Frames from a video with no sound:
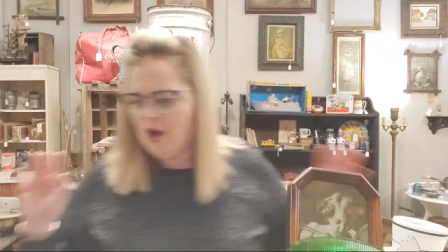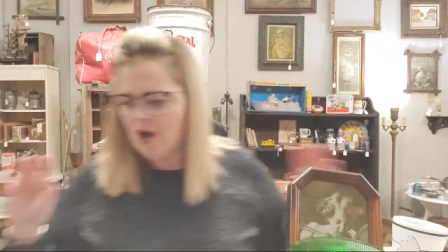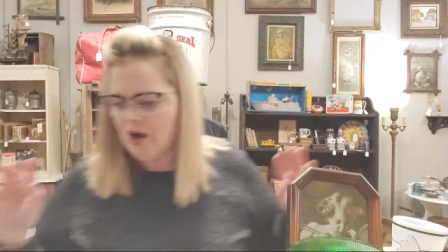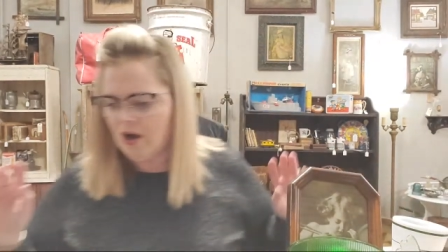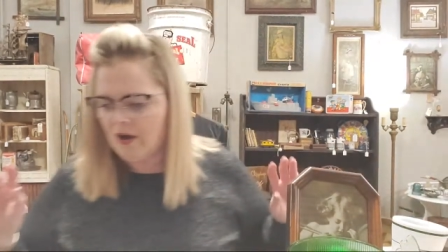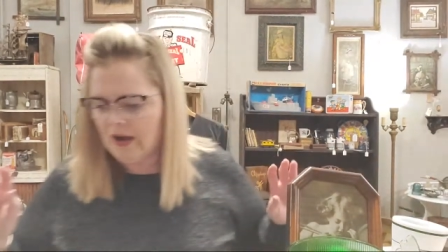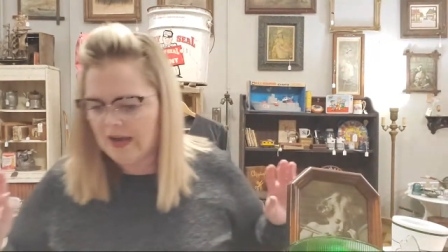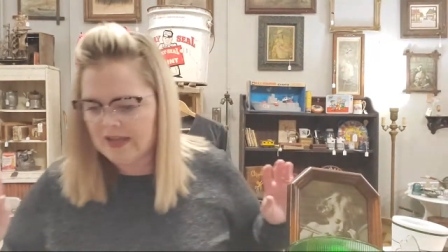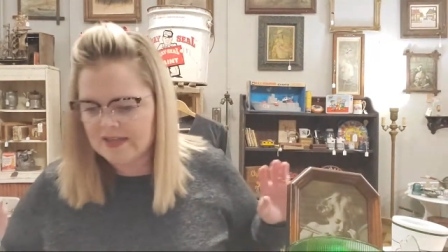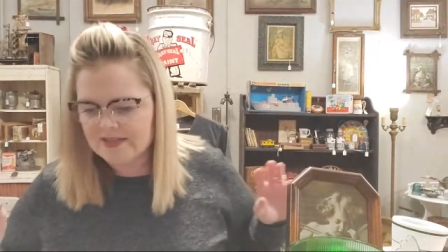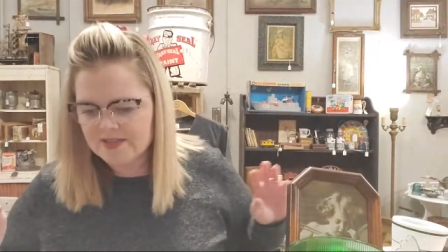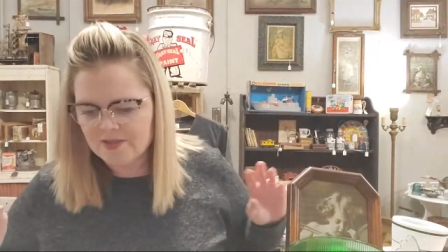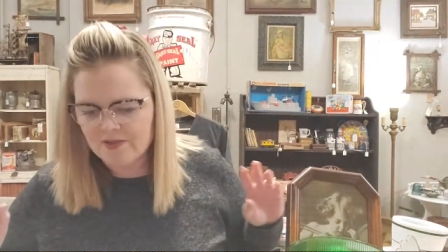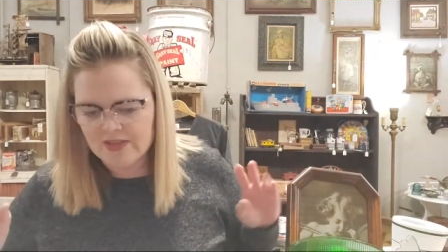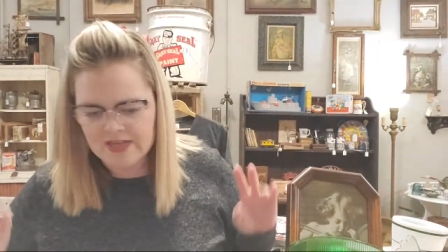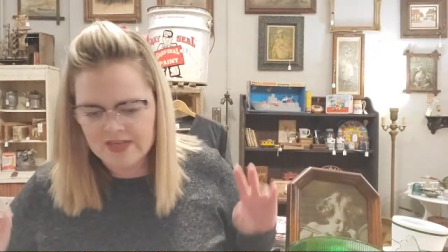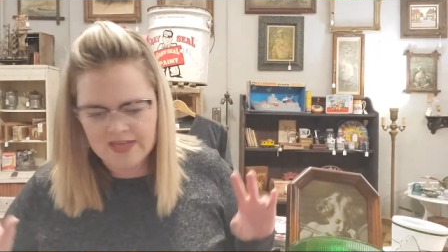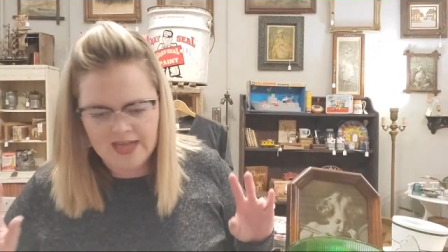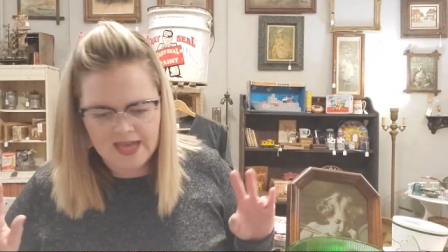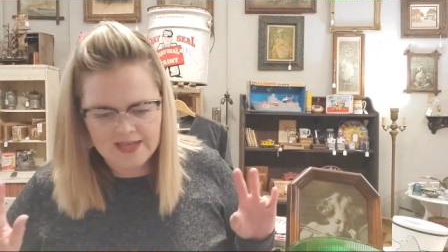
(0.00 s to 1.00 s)
All right, so
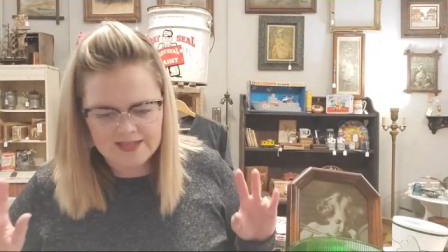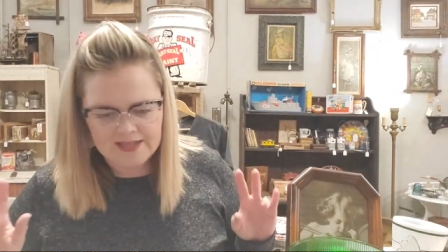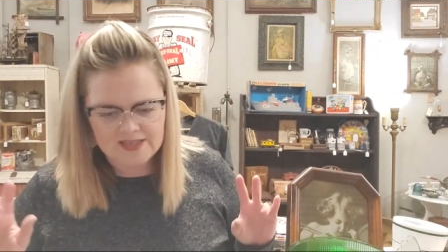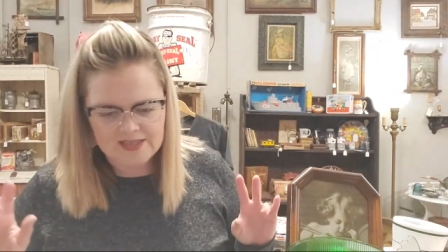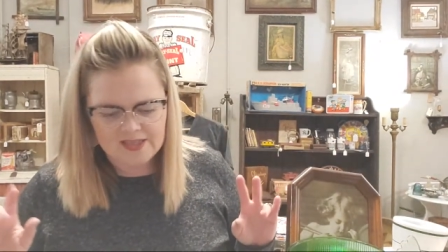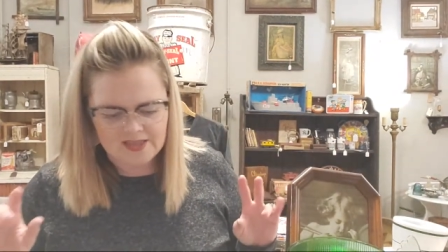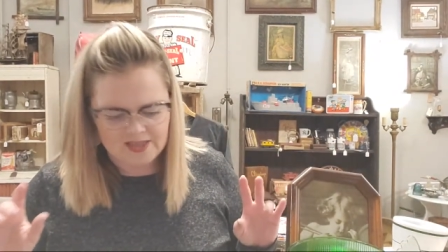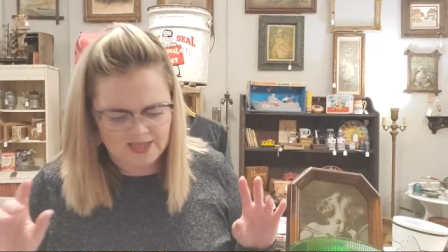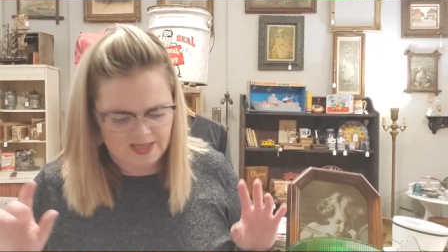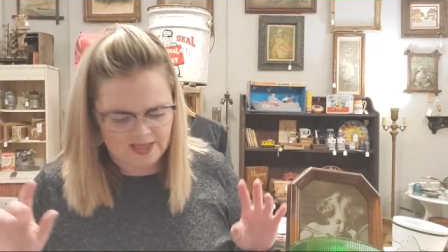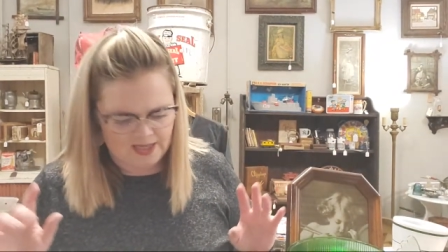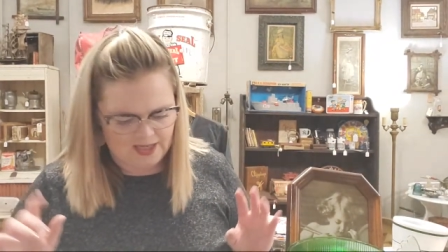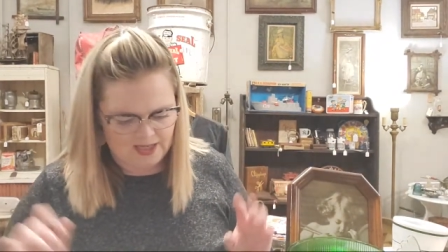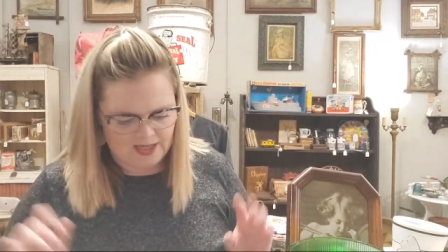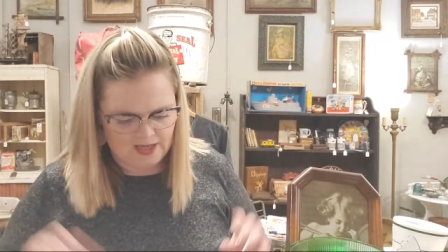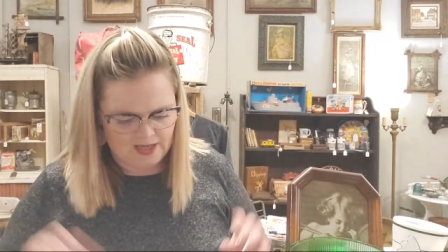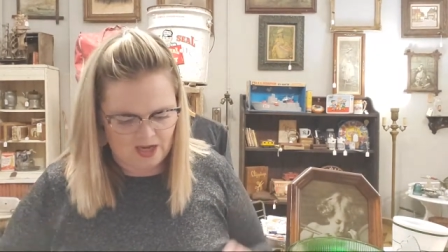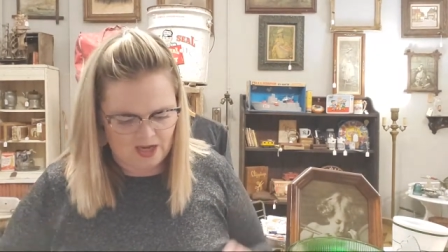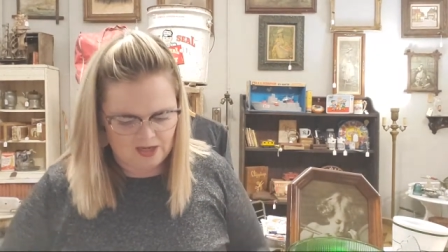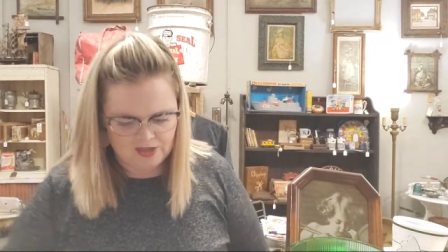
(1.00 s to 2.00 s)
the next
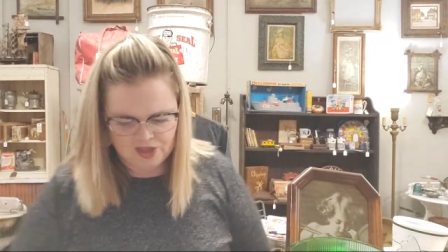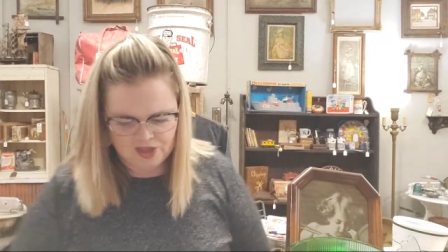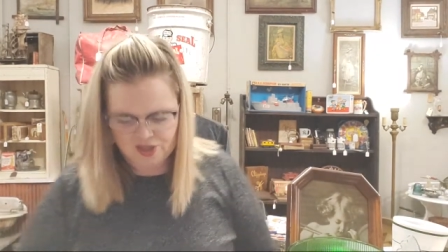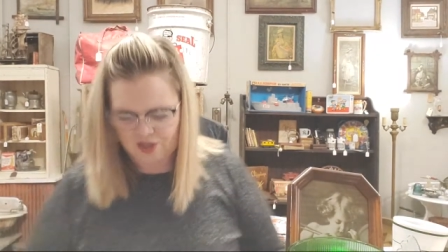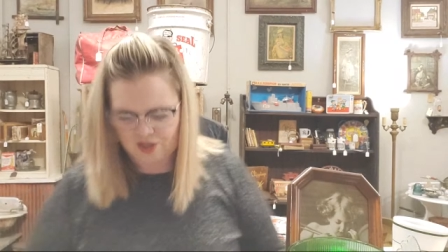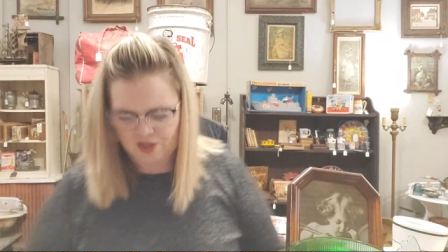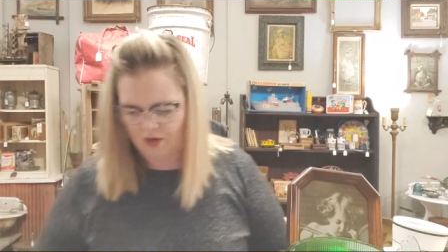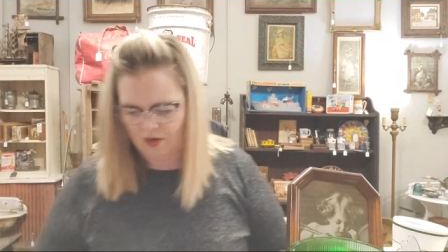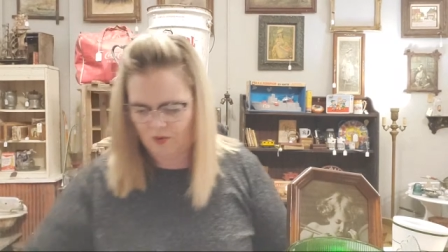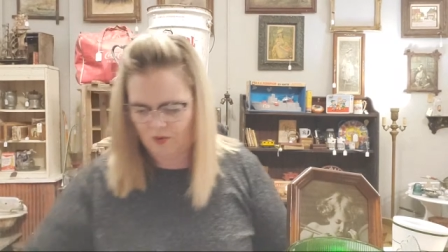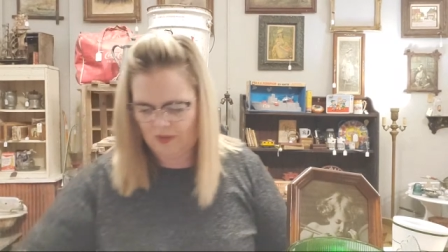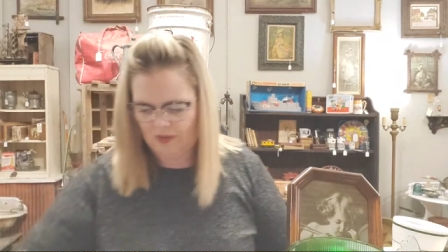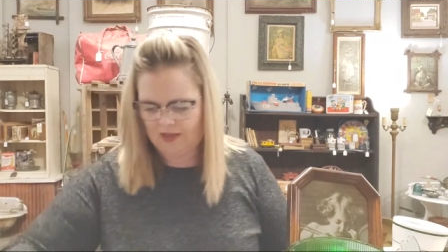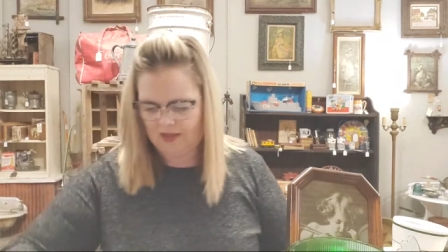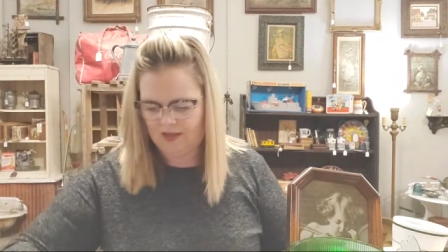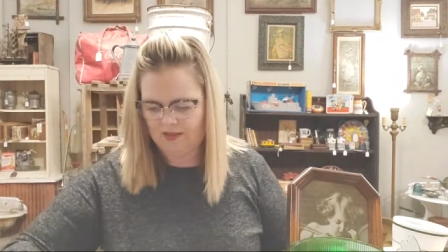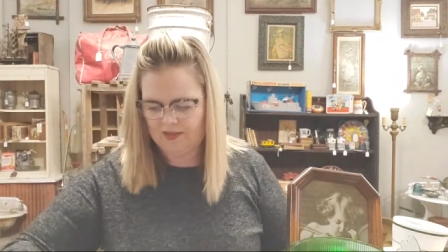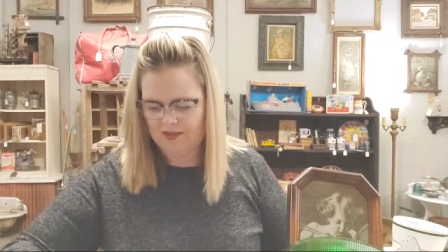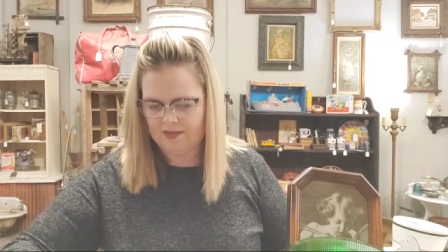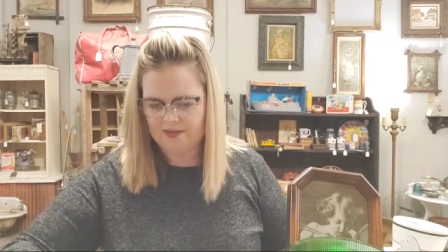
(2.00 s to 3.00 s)
thing I'll show
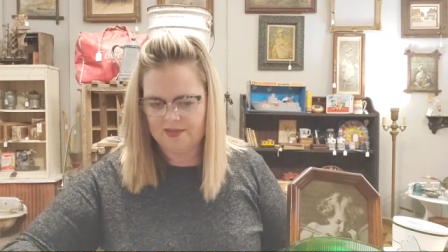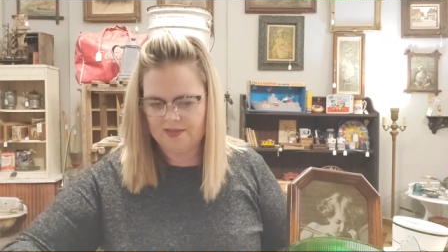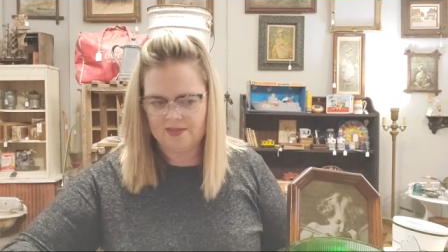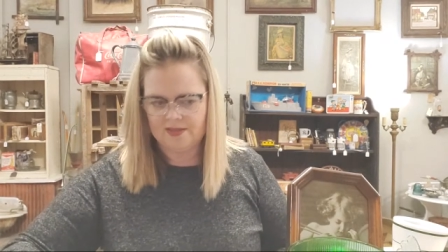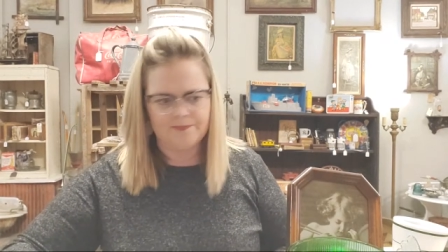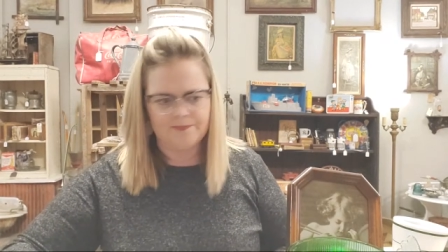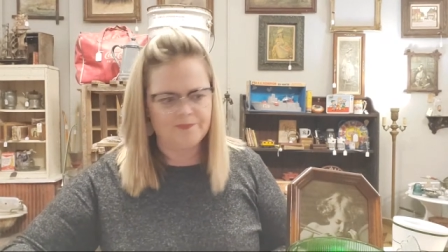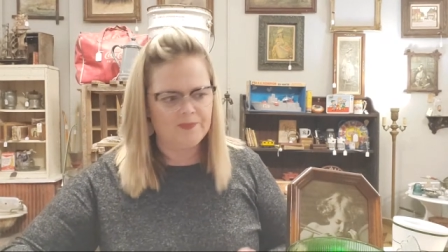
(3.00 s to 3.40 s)
is,